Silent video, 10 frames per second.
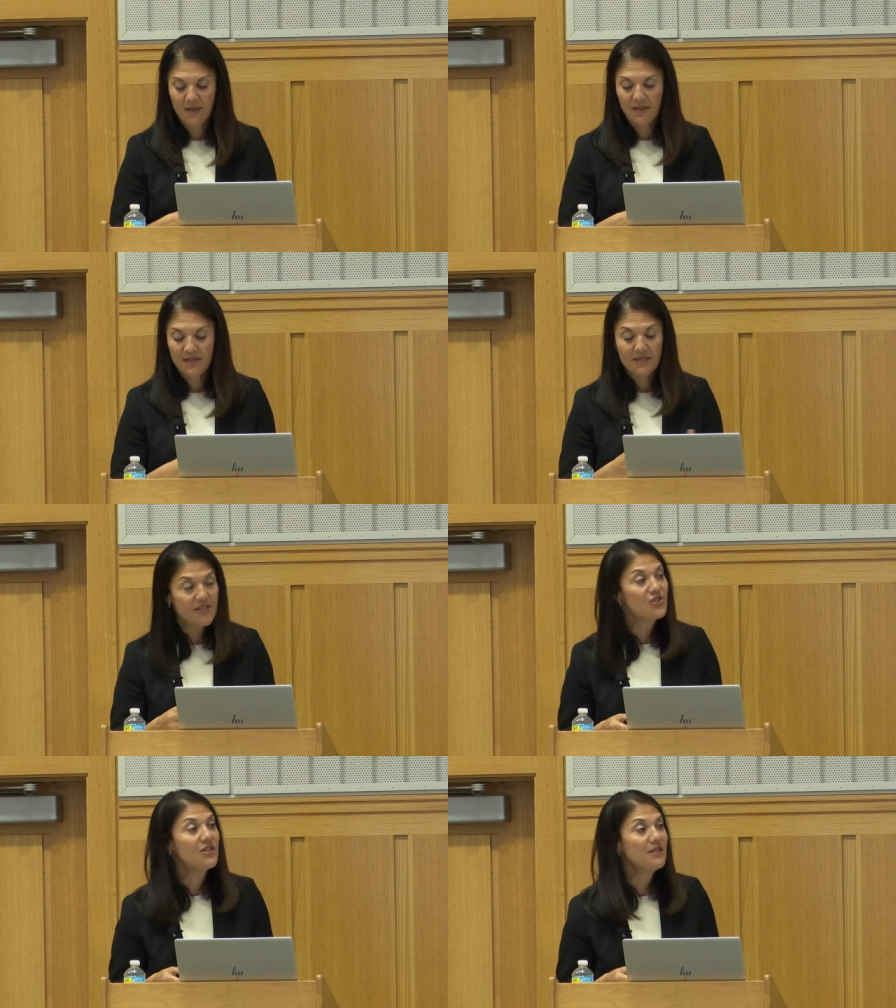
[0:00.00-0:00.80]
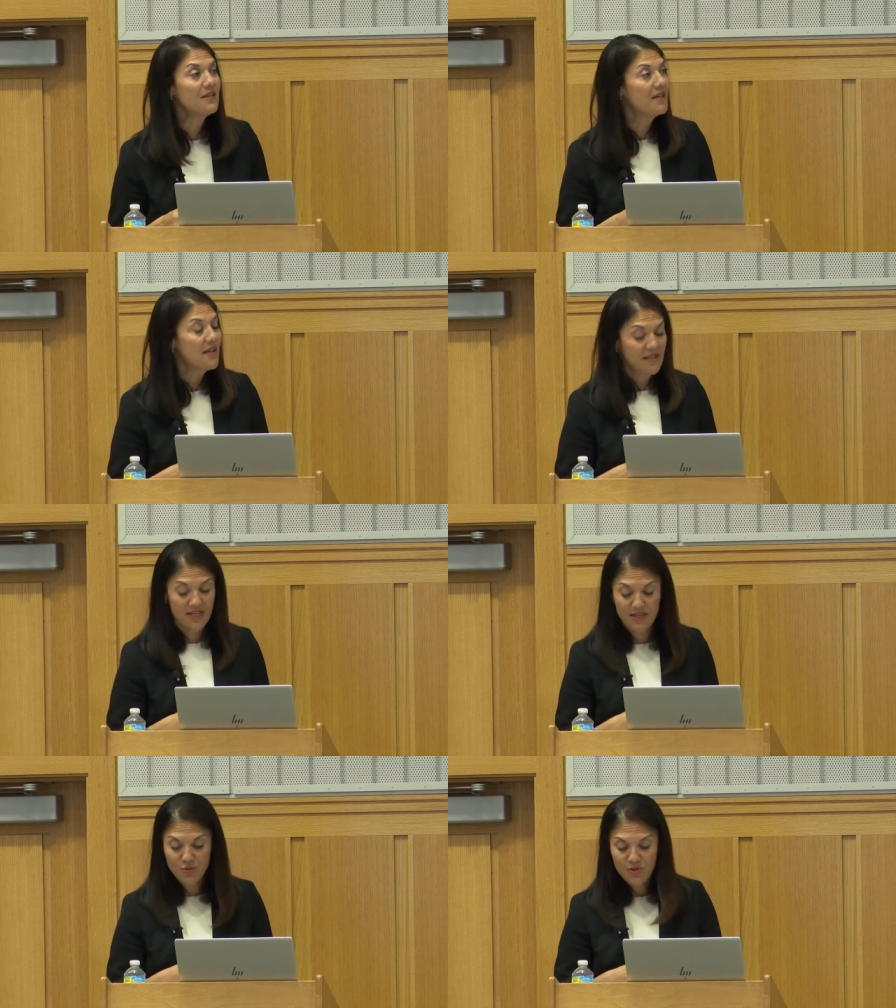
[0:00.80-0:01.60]
In addition, the
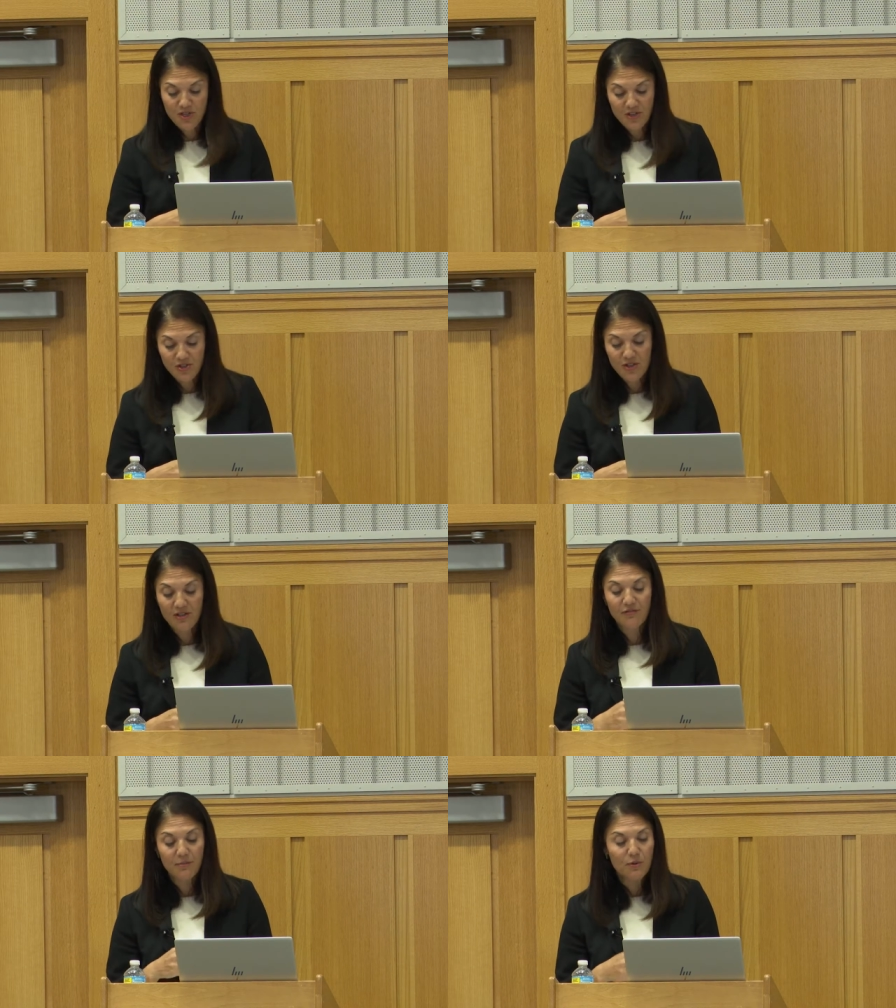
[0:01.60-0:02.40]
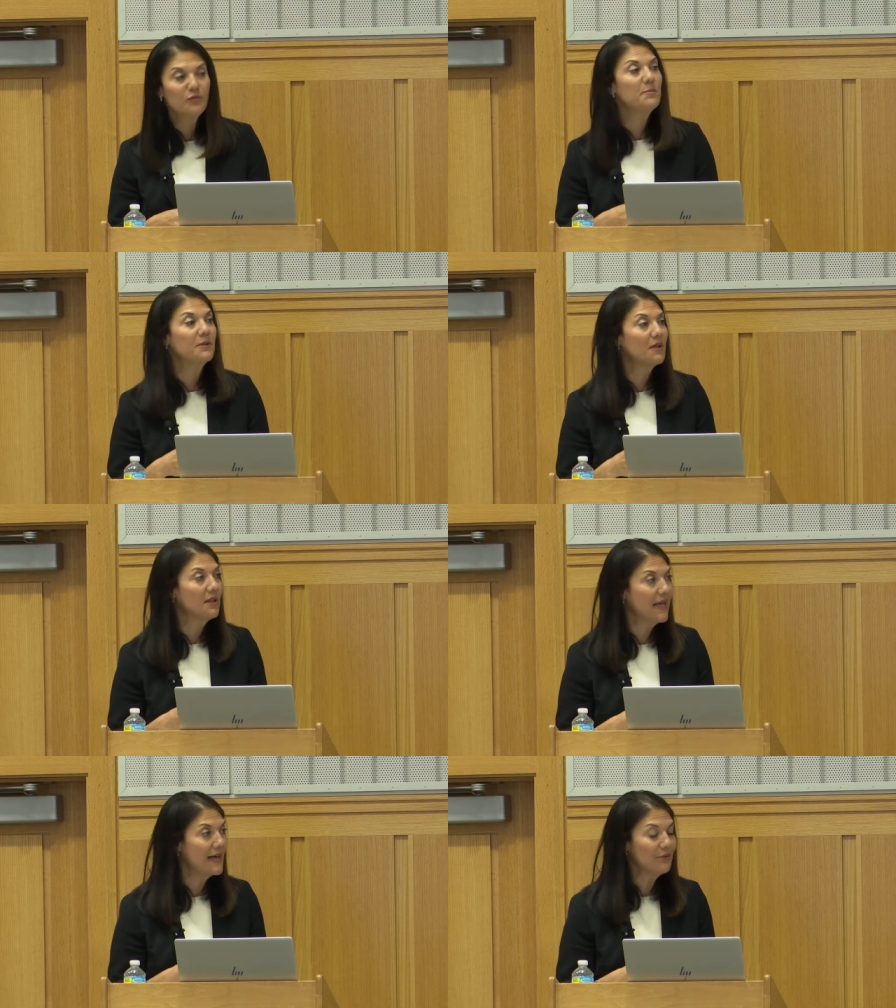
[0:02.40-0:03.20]
introduction of movable
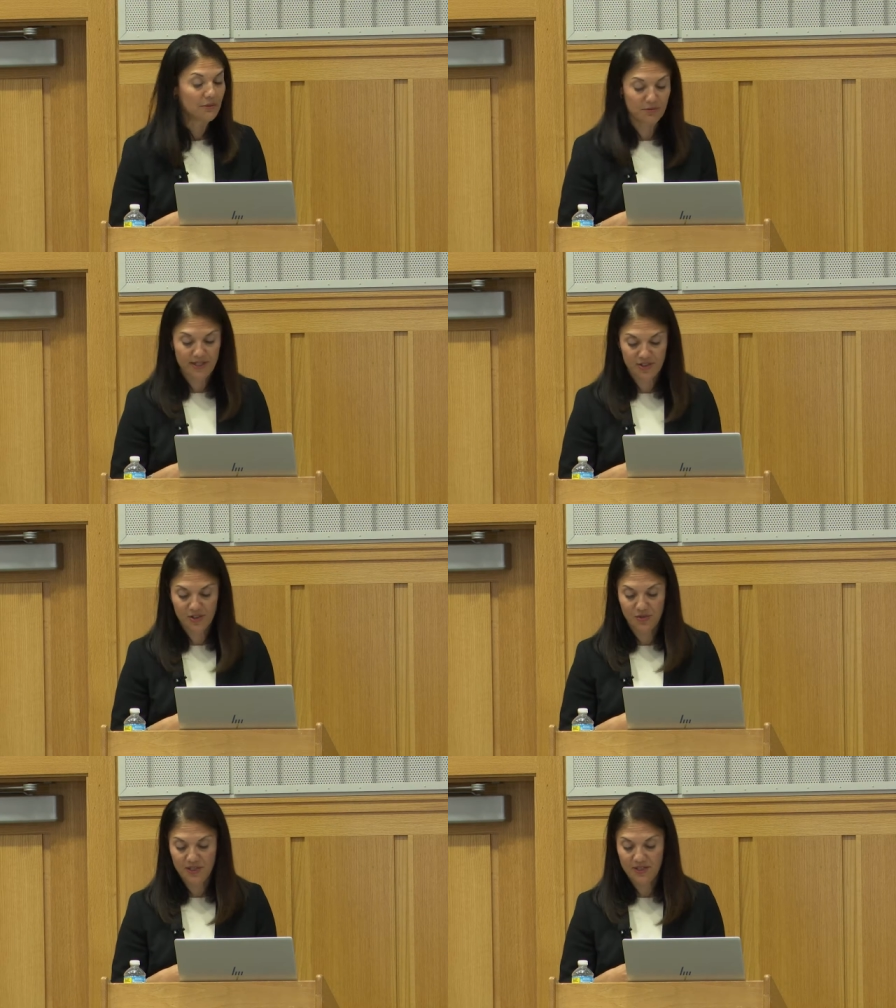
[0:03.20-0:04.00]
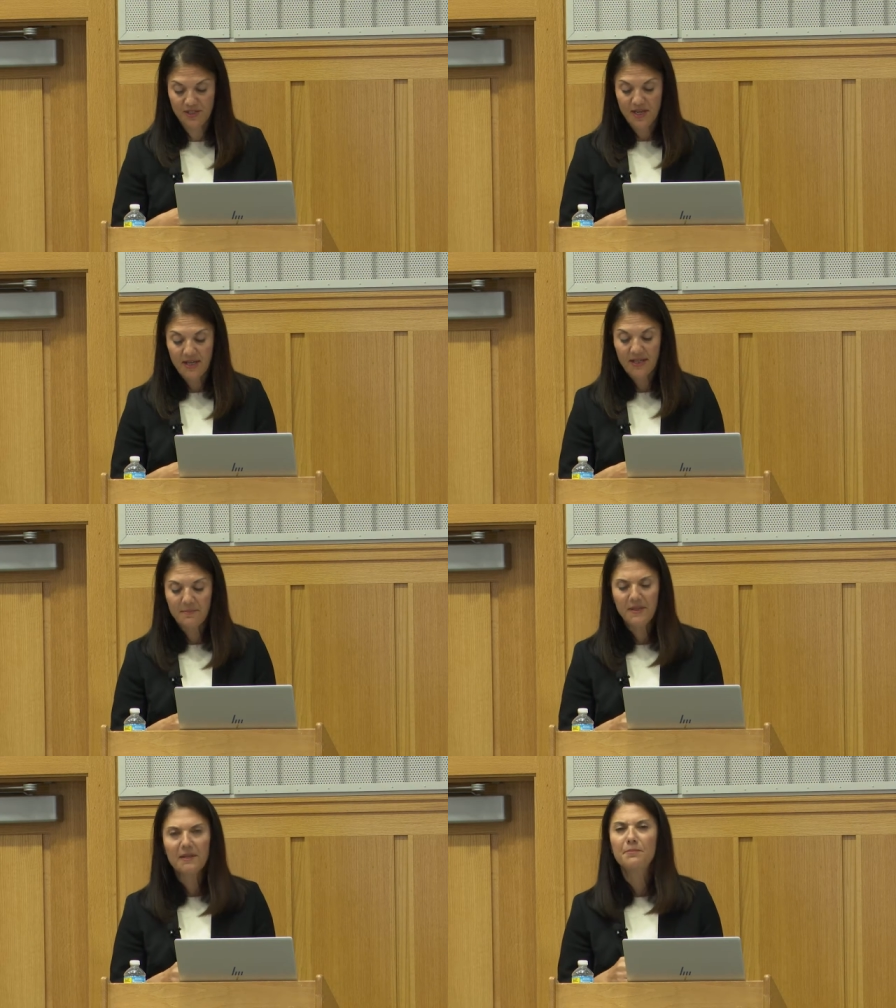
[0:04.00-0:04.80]
collateral registries can
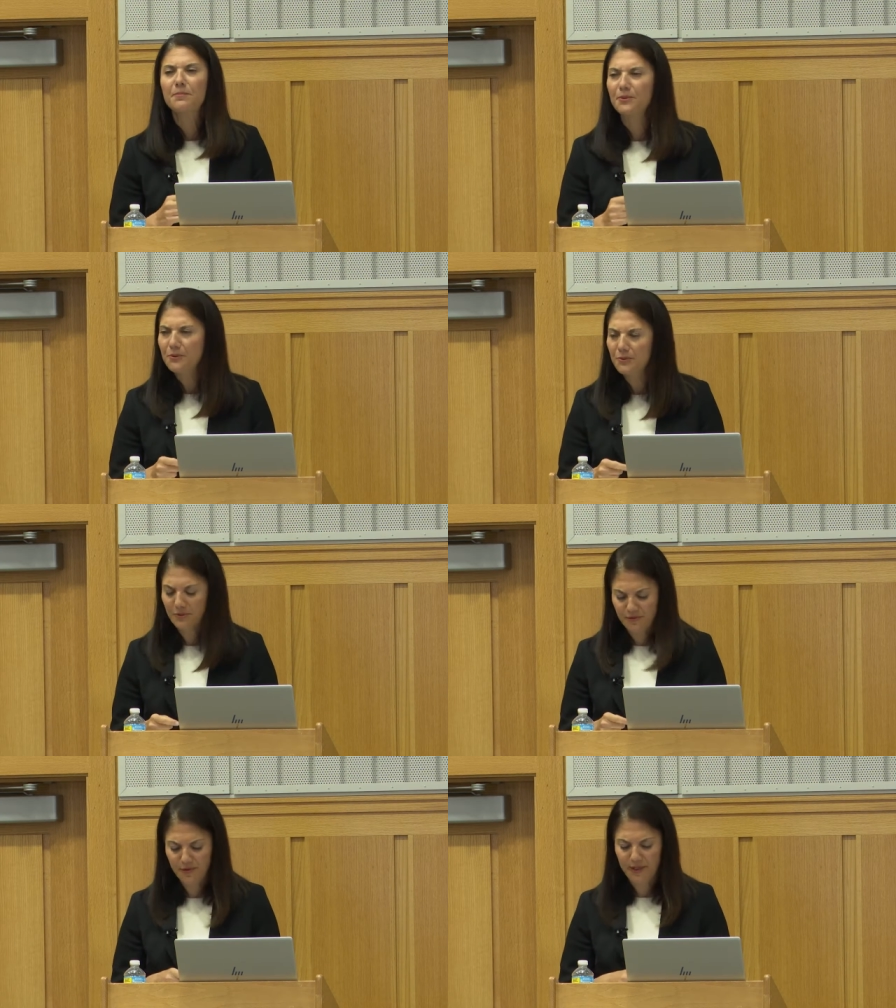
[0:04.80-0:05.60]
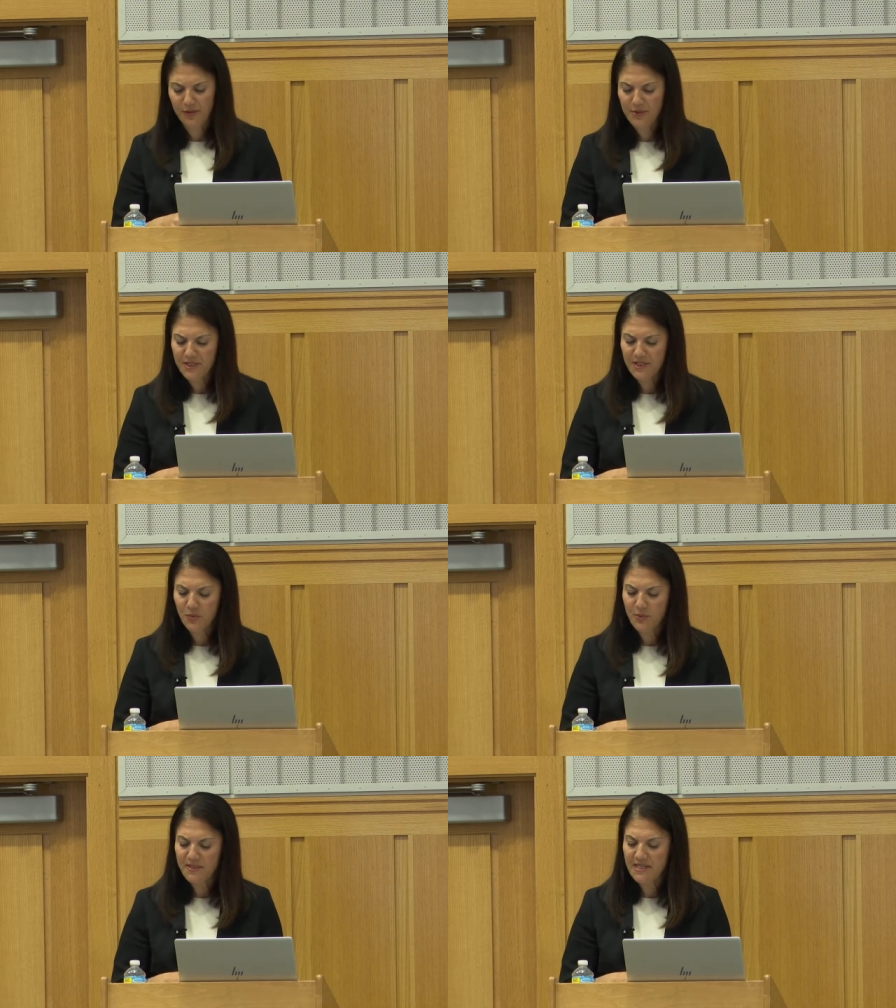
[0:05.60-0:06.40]
be a boon for increasing
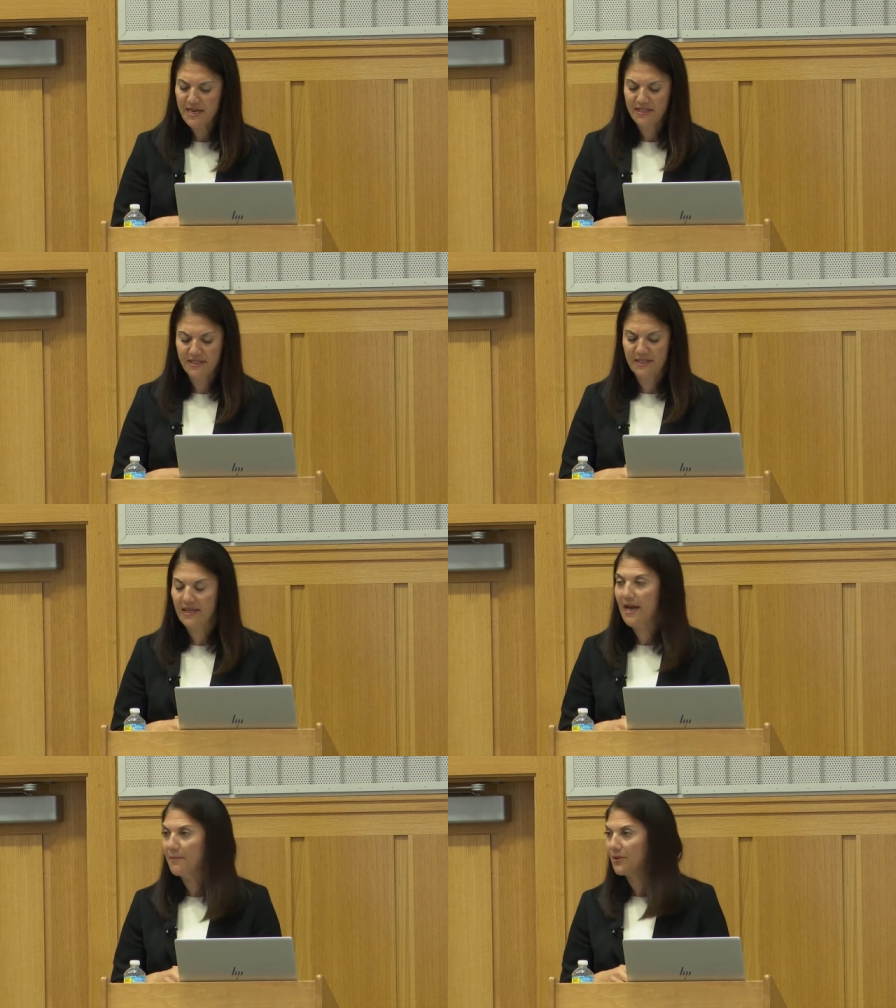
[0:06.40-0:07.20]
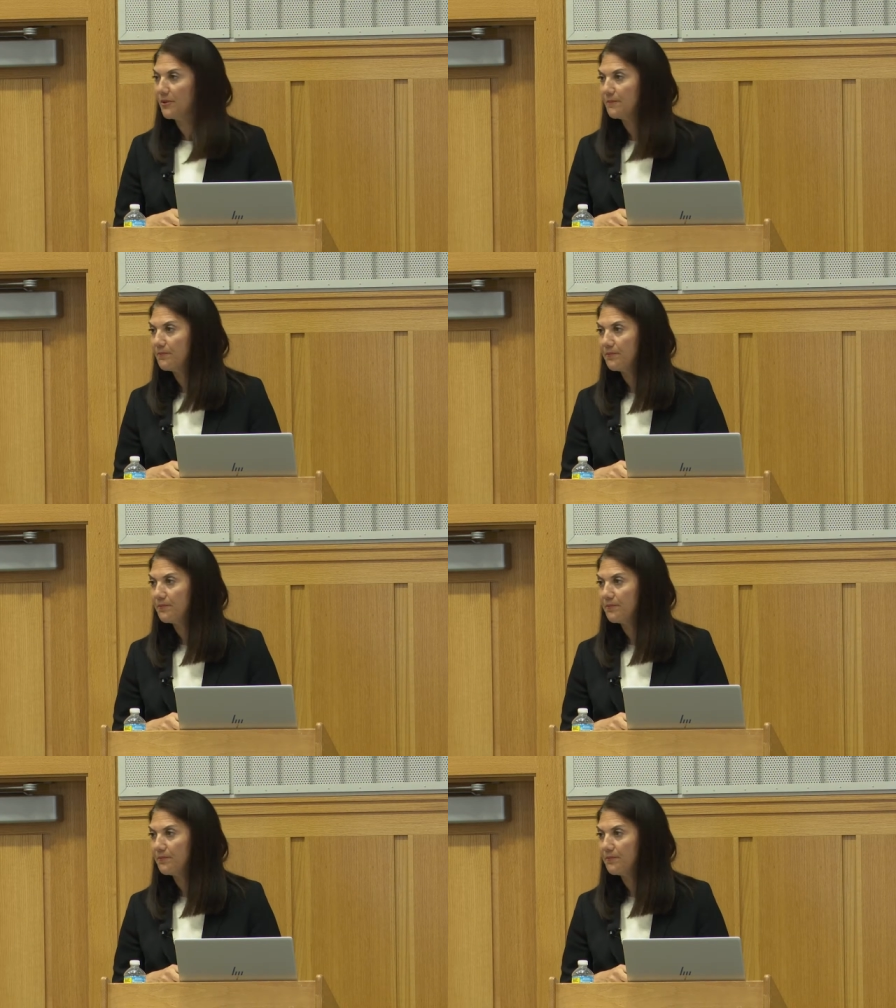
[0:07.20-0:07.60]
women's access to capital.